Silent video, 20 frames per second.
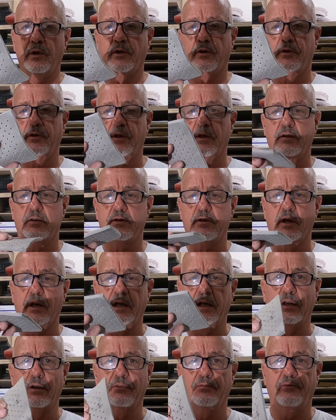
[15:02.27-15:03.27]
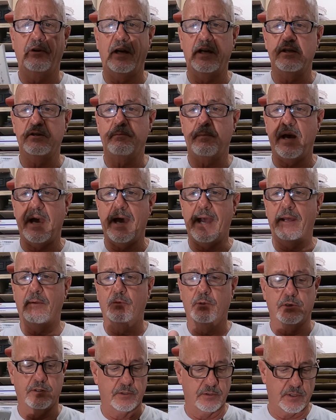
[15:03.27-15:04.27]
with this interface
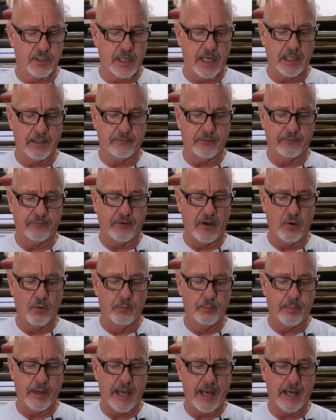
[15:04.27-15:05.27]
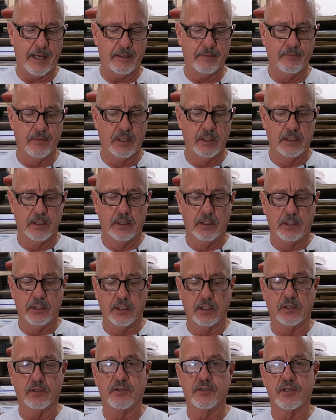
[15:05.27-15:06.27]
pad, which is kind of a foam pad
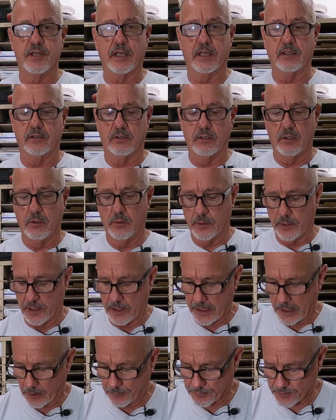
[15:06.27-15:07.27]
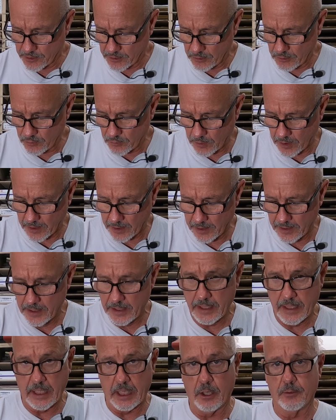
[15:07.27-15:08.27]
you could stick it to, and it helps you,
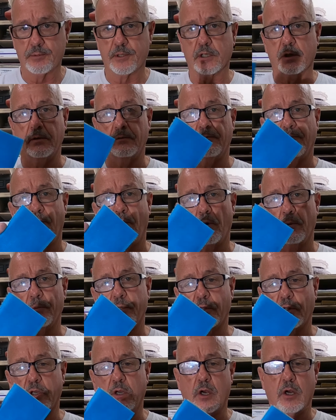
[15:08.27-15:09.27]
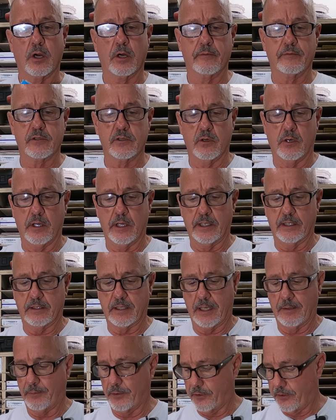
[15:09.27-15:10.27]
it helps it conform to the curves and all
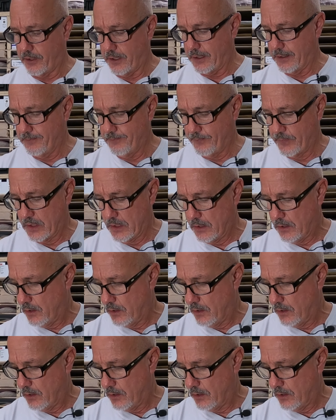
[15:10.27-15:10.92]
that type of thing.